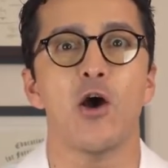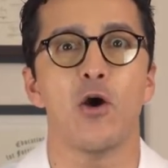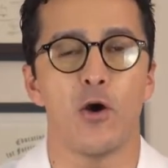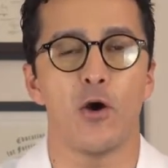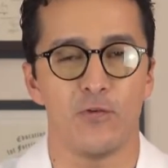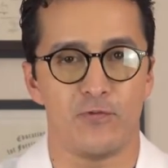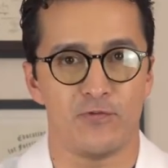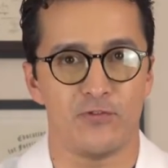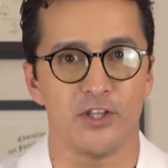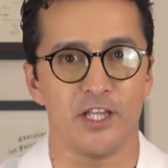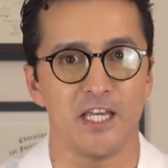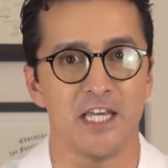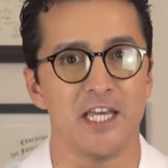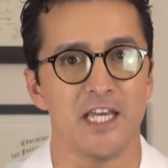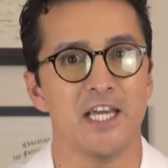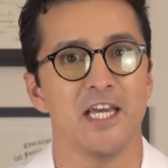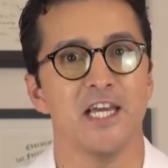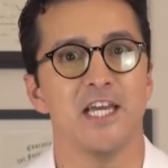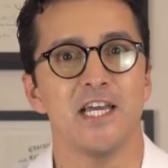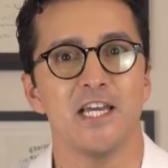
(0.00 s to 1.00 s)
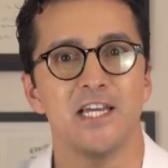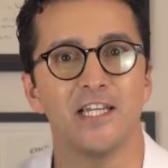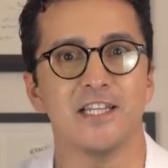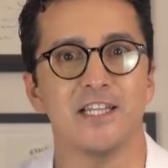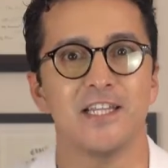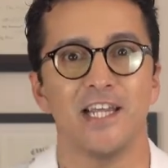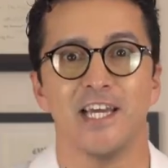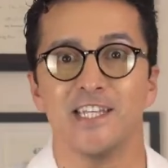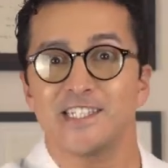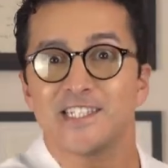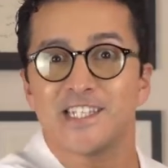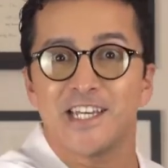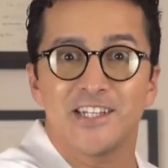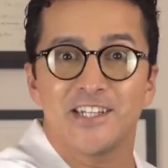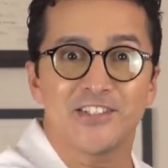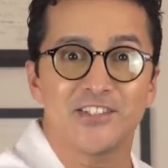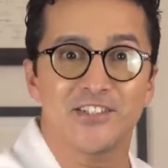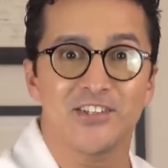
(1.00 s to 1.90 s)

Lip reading: hopefully. Let's get